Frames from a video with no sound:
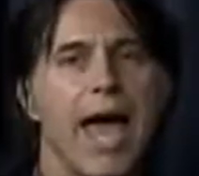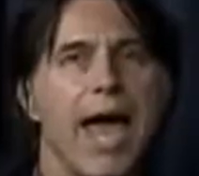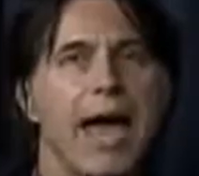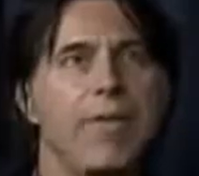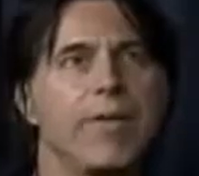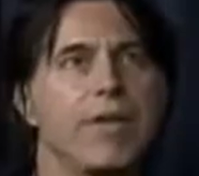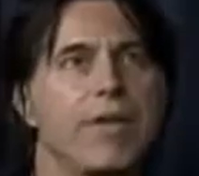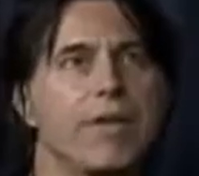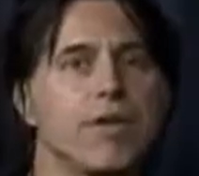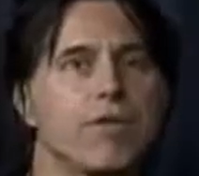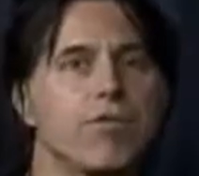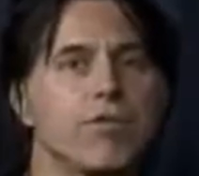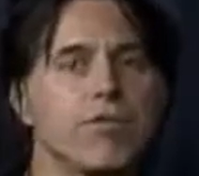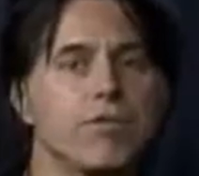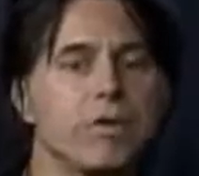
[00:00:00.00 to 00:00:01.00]
And the
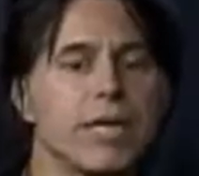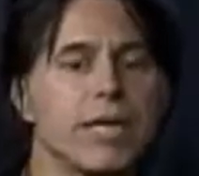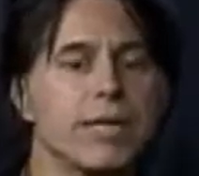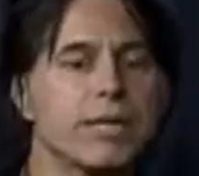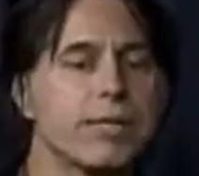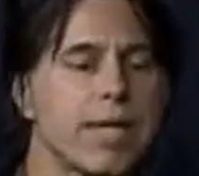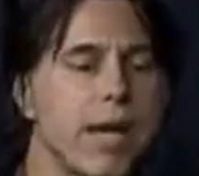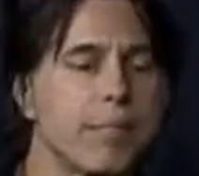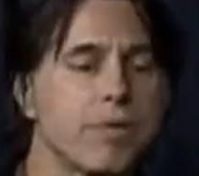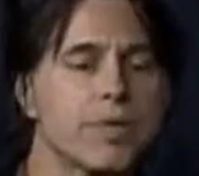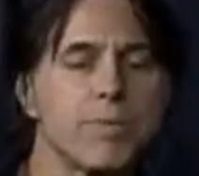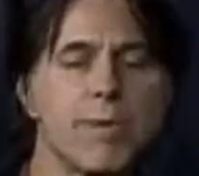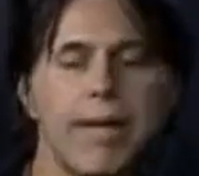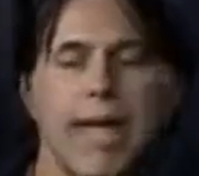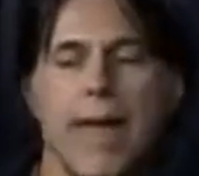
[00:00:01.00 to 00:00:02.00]
ruling
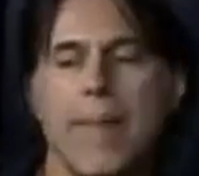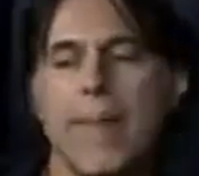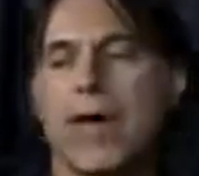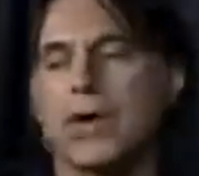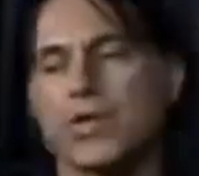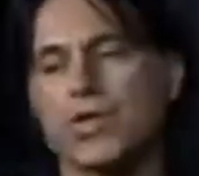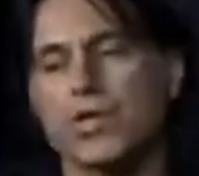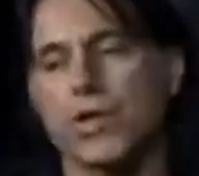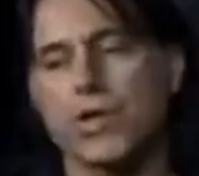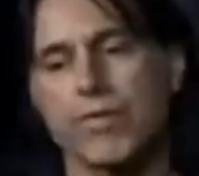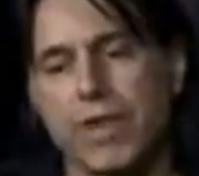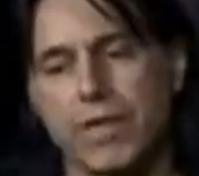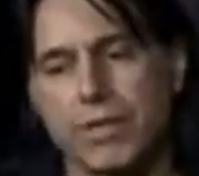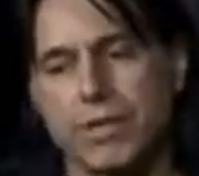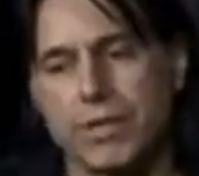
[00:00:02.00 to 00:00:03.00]
establishment and their
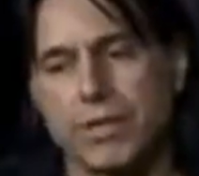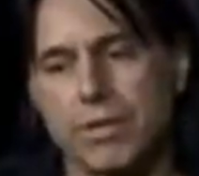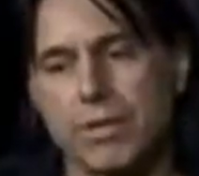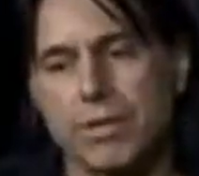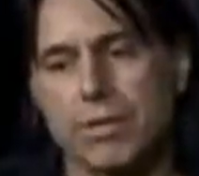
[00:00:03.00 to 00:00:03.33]
servants,